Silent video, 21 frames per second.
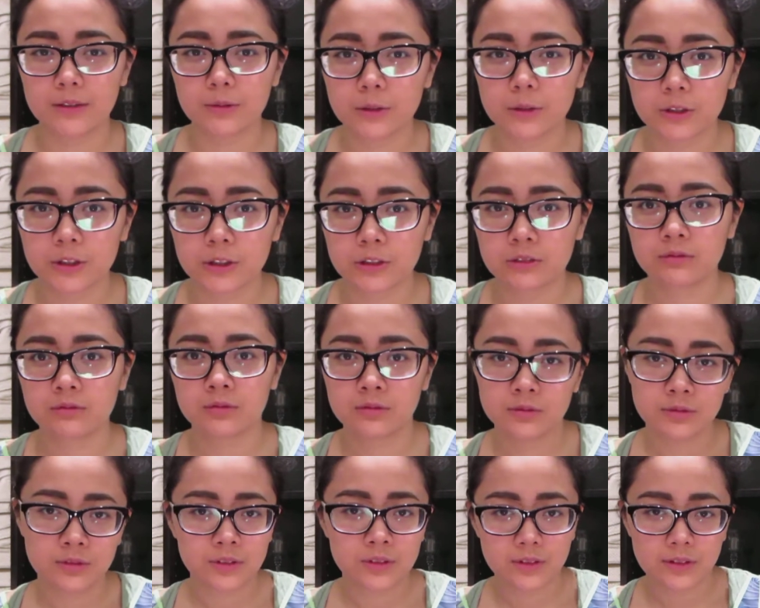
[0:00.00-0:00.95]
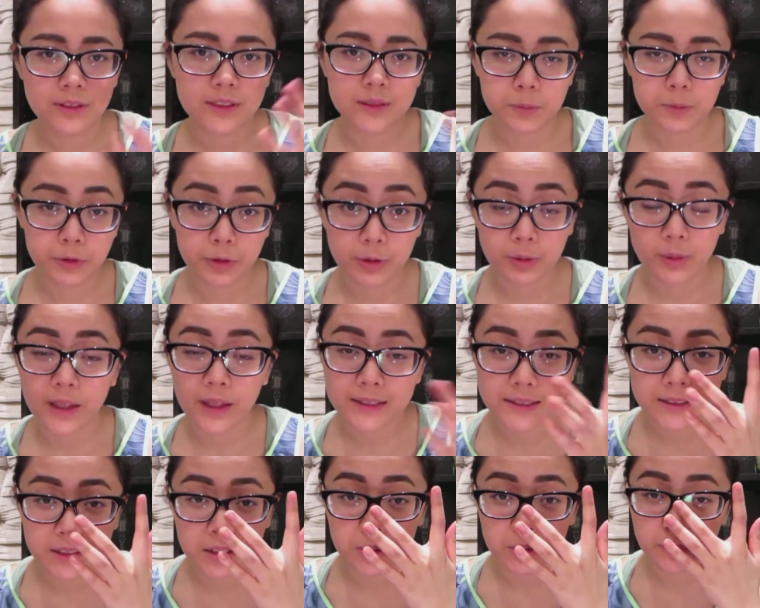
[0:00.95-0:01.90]
which, let's be real,
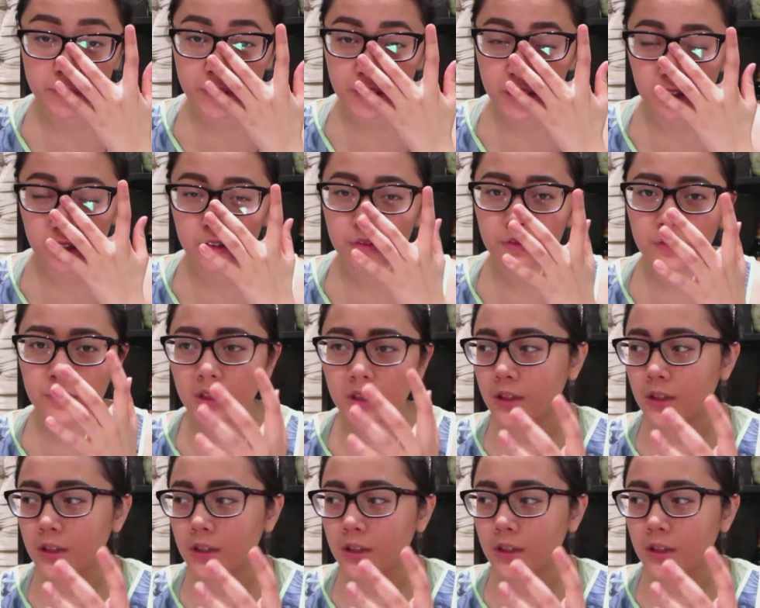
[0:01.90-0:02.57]
that's not gonna be enough.